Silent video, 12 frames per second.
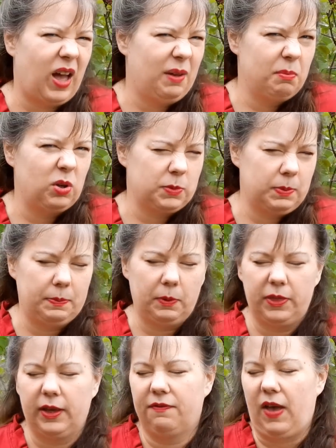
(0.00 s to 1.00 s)
Most people
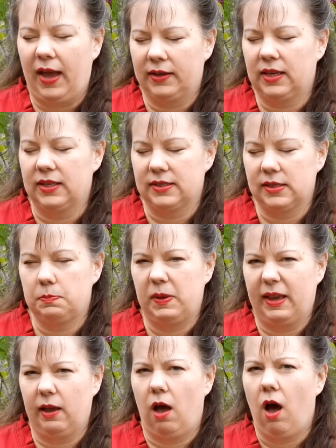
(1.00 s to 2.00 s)
think of Atkins as
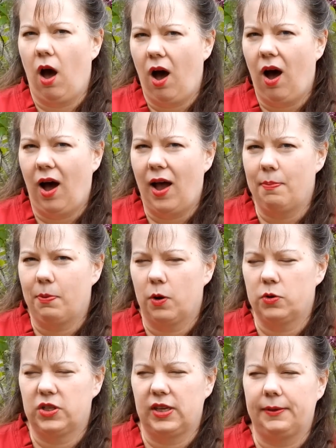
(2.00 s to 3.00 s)
being high
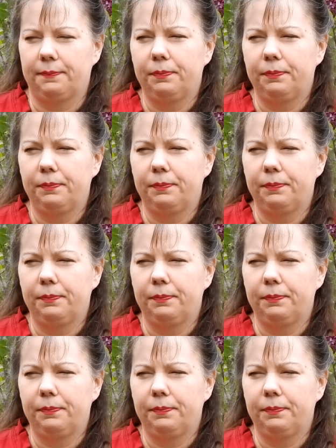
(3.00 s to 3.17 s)
protein.